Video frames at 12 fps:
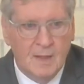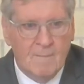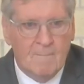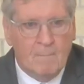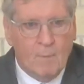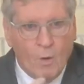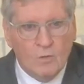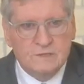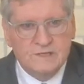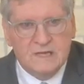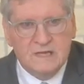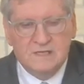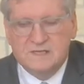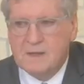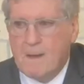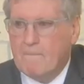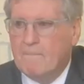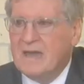Moses
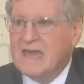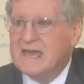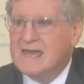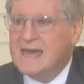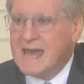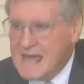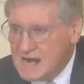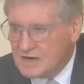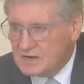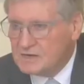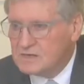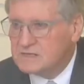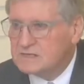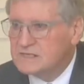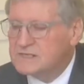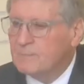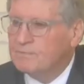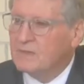
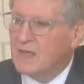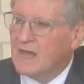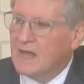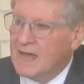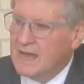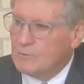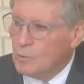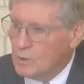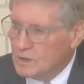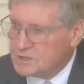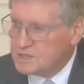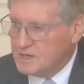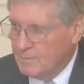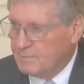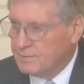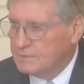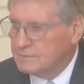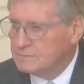begins in
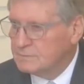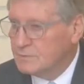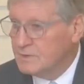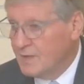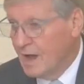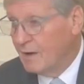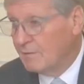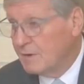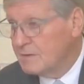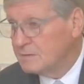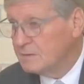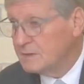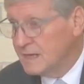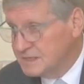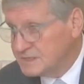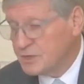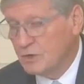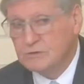worship with Aaron,
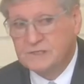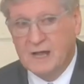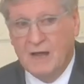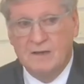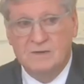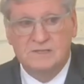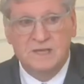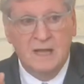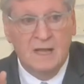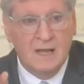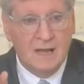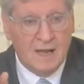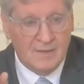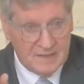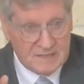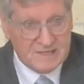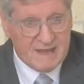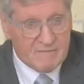his two sons, and the
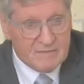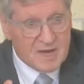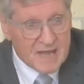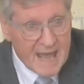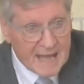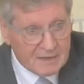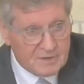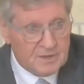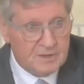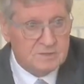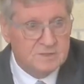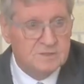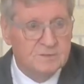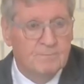70 elders.